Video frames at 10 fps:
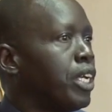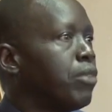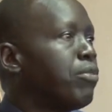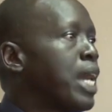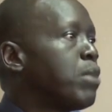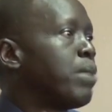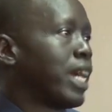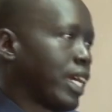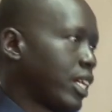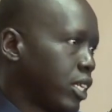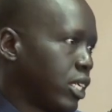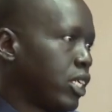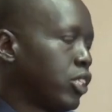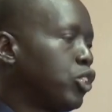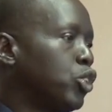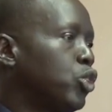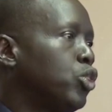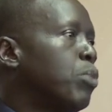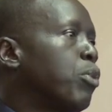refund back through the